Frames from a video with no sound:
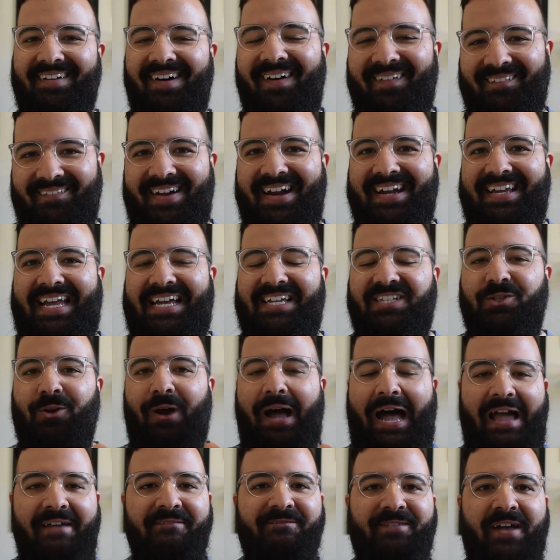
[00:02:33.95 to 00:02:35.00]
All right, guys,
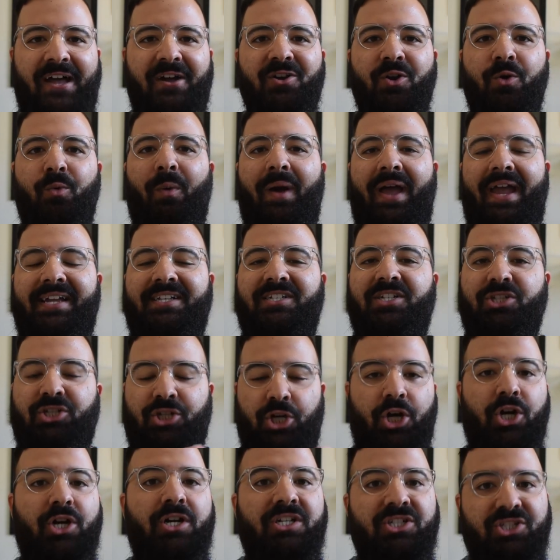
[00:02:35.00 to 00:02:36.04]
so I found a way to
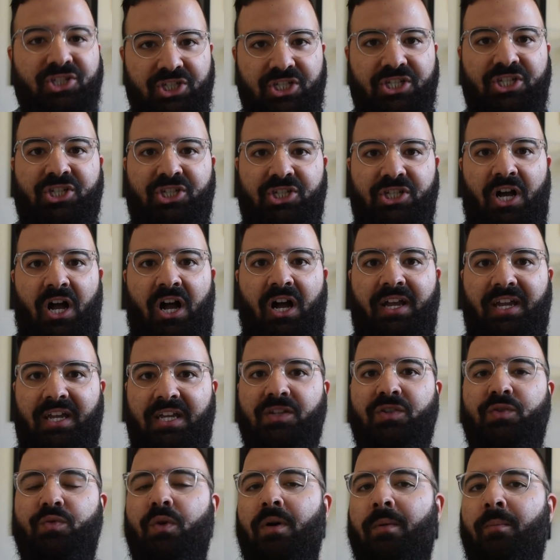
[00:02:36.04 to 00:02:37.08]
turn a G-Shock
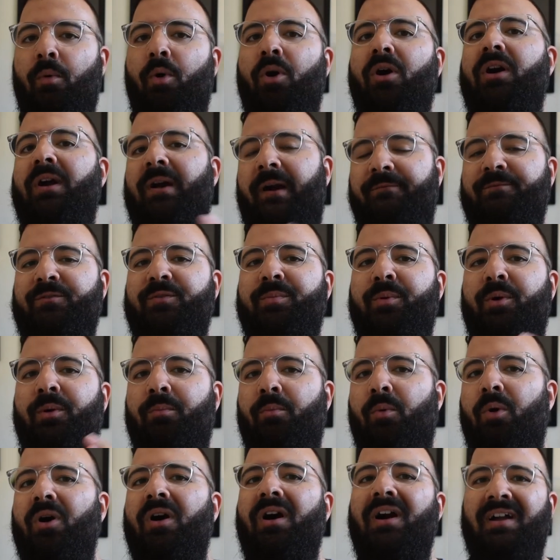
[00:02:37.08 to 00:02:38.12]
into a more
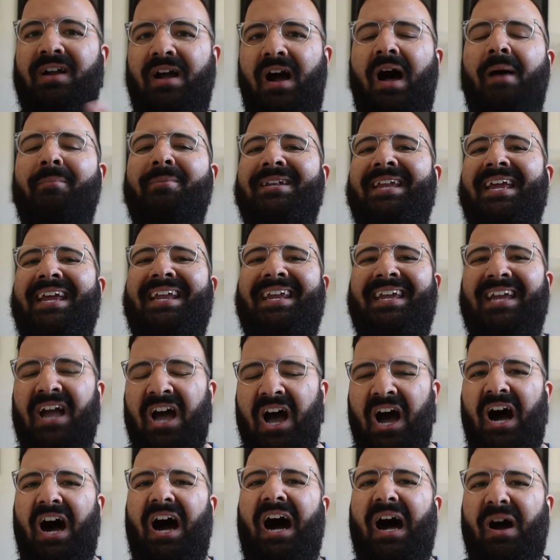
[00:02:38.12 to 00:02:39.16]
comfortable, more accommodating,
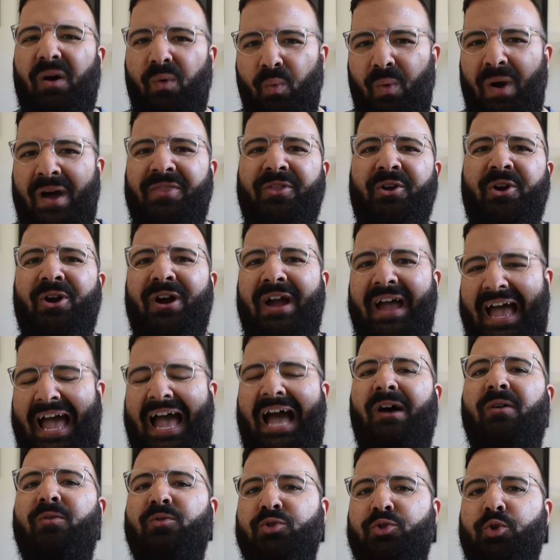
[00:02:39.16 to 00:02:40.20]
hot weather,
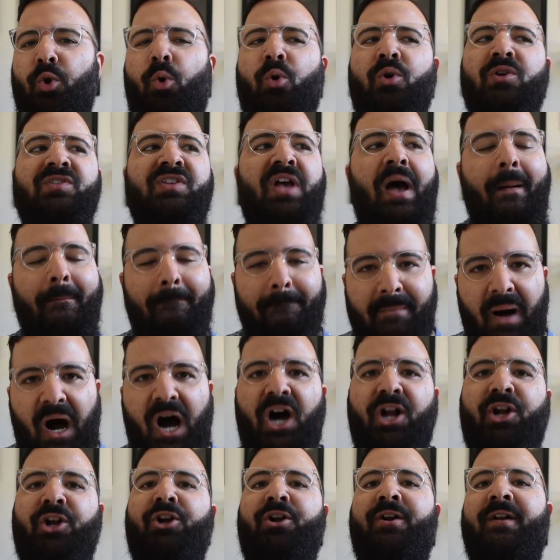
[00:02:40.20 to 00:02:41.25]
outdoors,
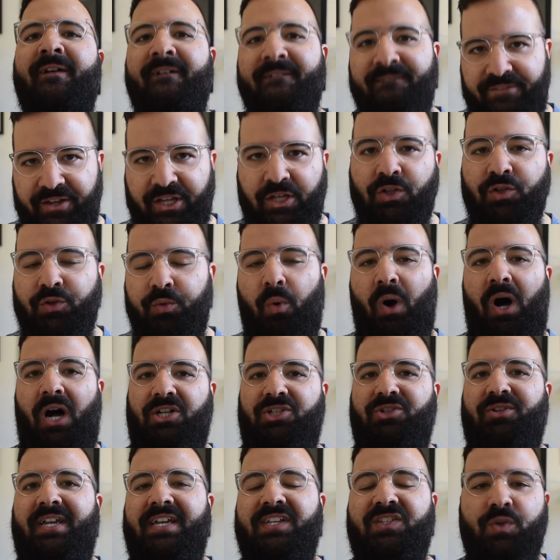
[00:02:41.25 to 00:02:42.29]
modern field
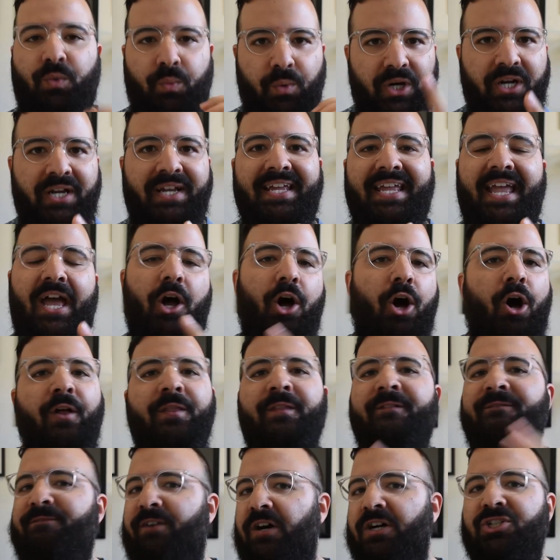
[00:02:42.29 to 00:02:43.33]
watch. Okay, so we're gonna get
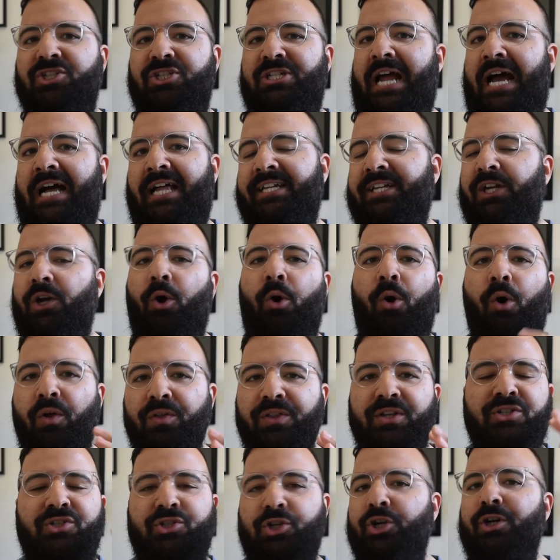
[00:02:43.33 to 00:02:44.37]
all the functionality,
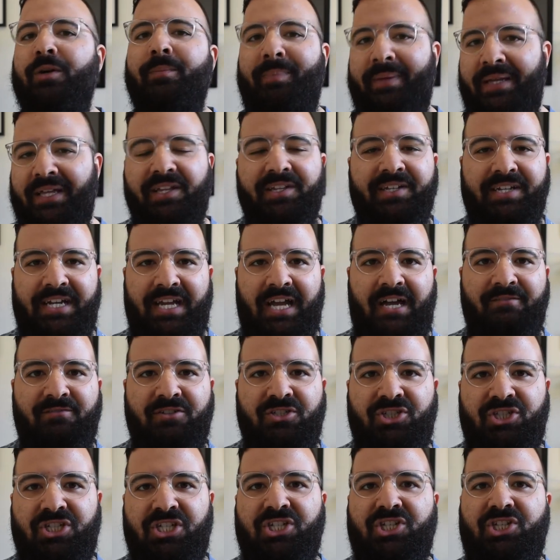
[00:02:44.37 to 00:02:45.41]
all the durability of
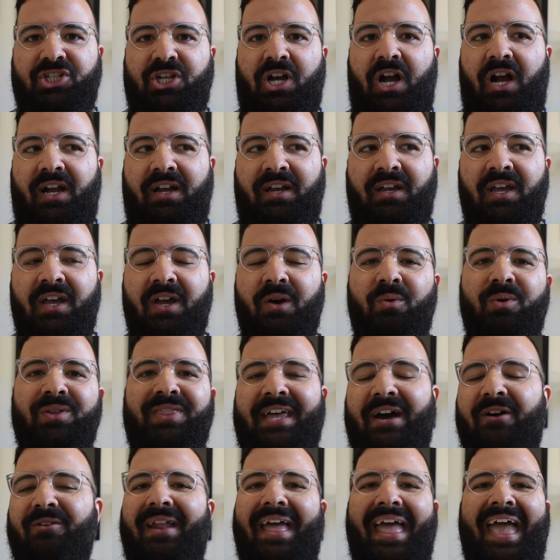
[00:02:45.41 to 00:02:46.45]
a G-Shock
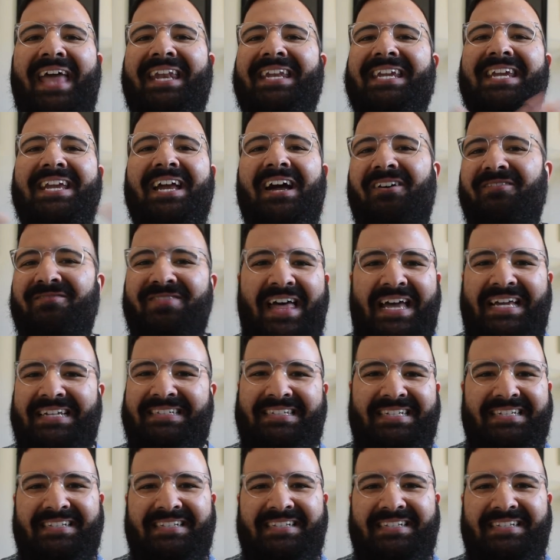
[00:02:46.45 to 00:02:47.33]
without any of that